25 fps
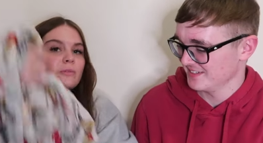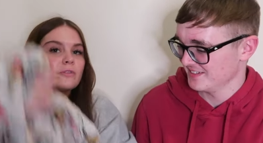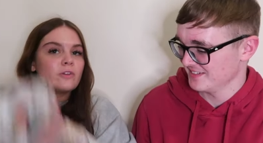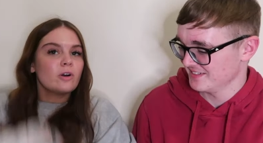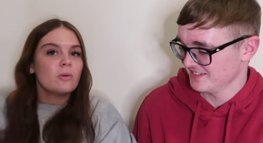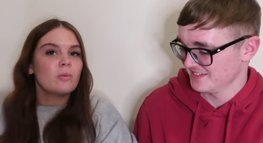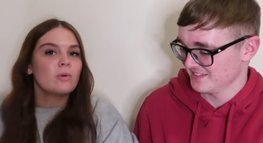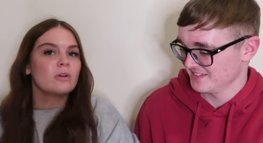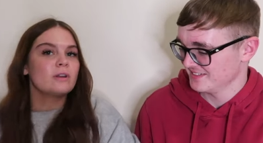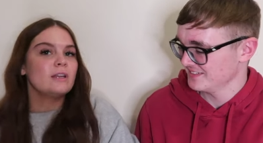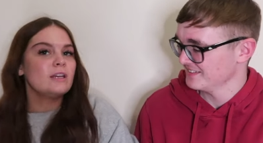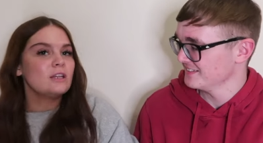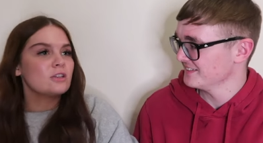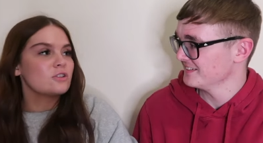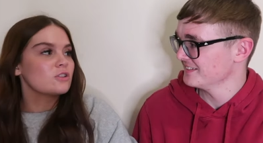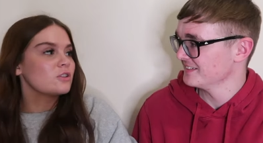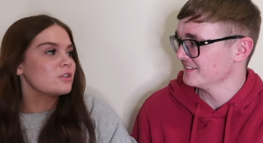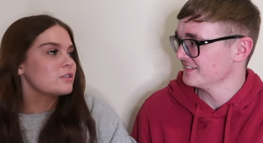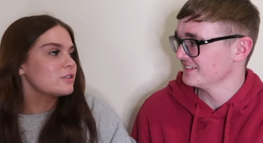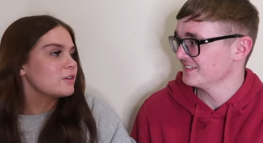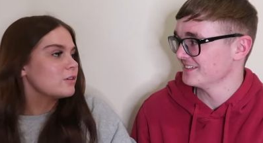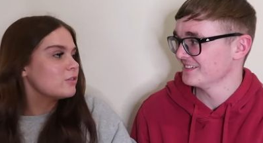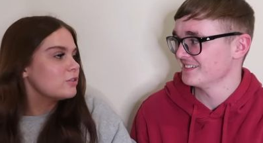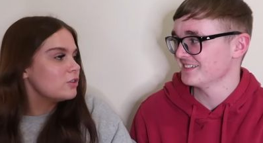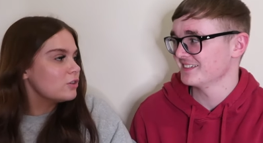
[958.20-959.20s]
Speaker 1: We've got one each
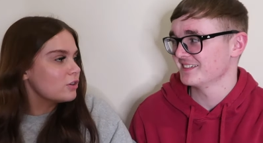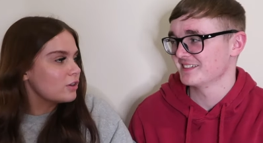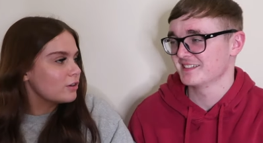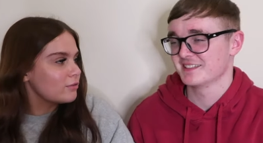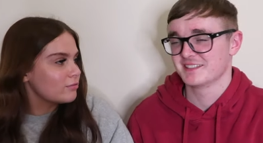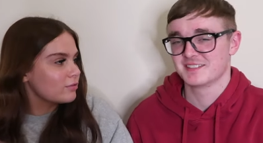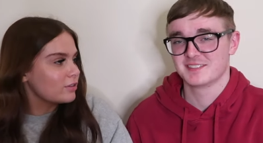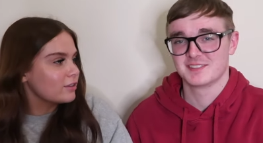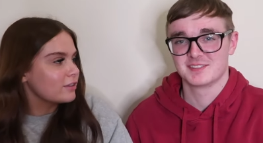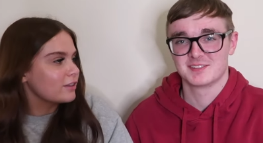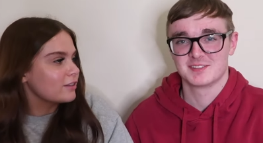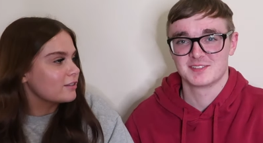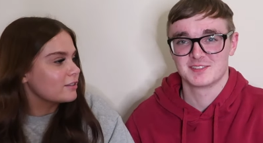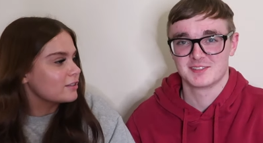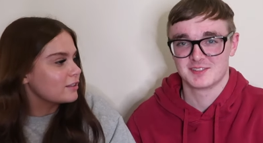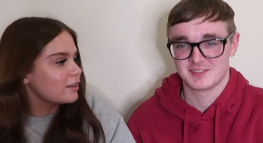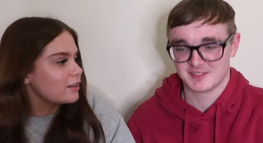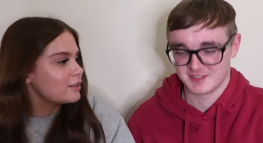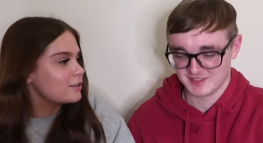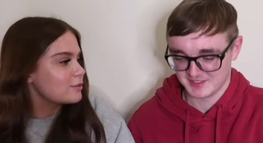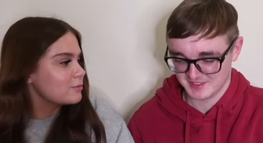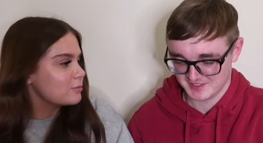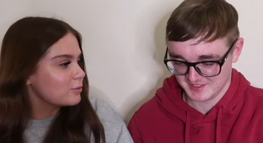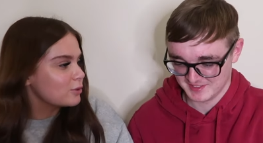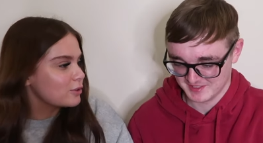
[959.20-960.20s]
because now you can run
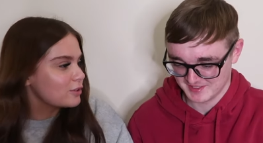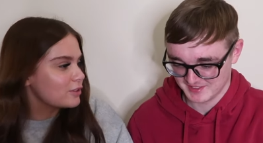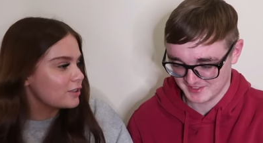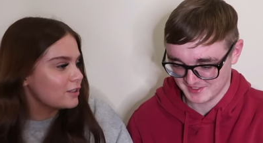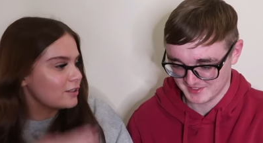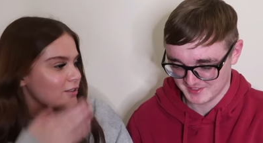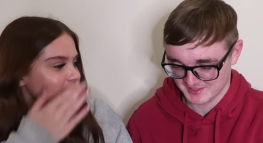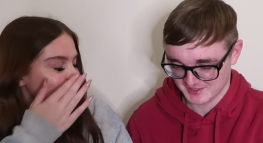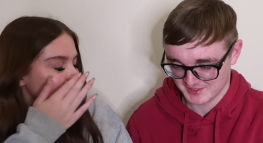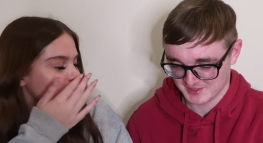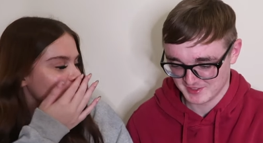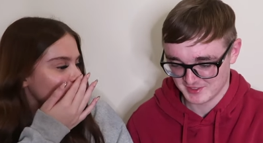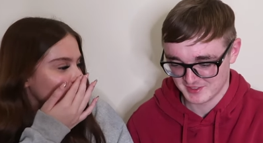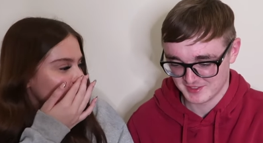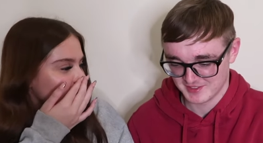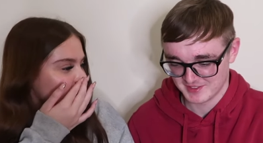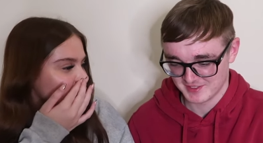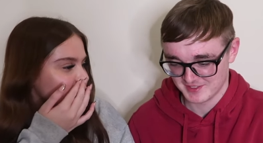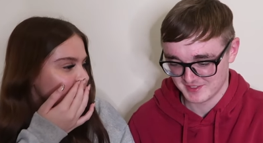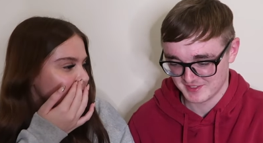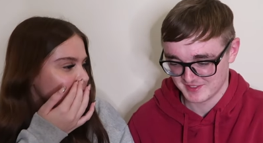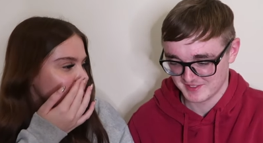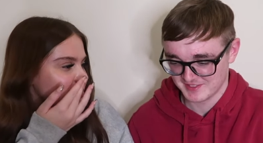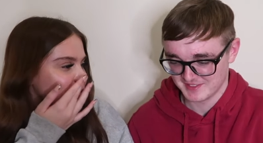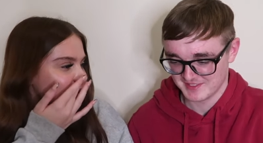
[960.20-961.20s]
downstairs in one too, so you don't
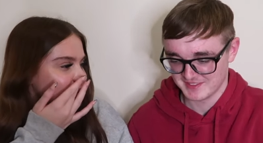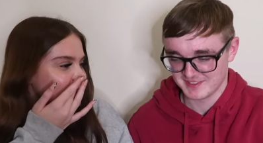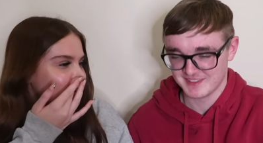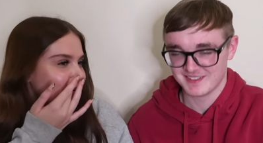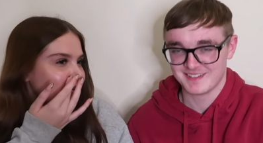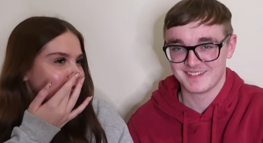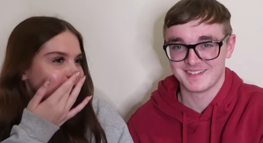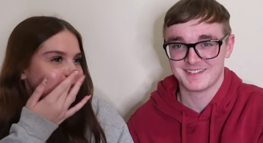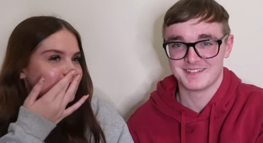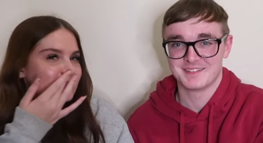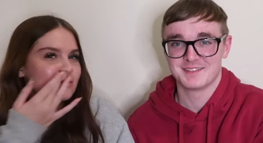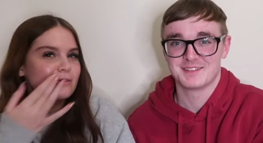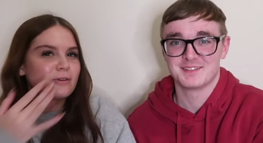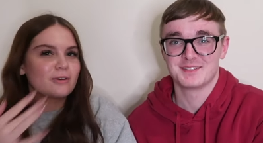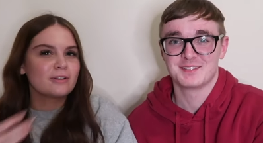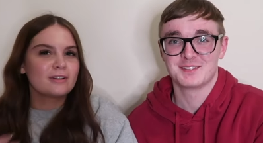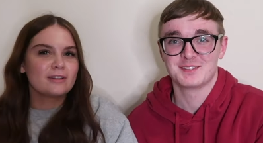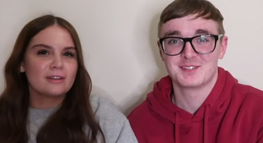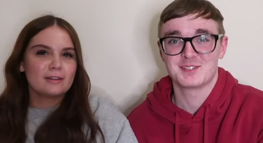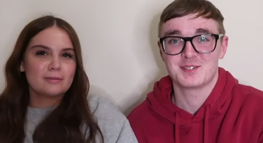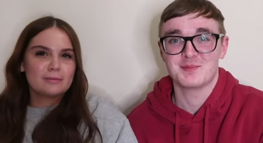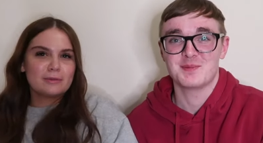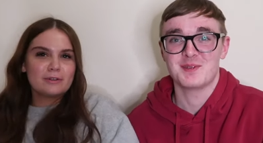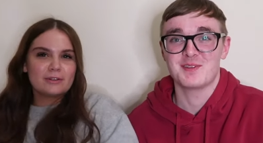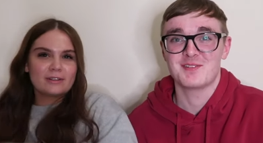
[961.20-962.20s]
have to put your whole suit
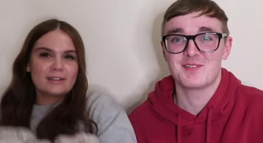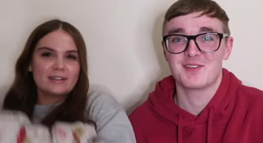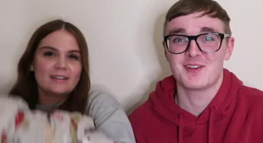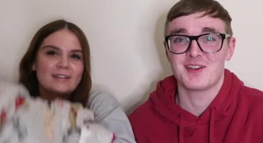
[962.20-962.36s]
on in the to morning.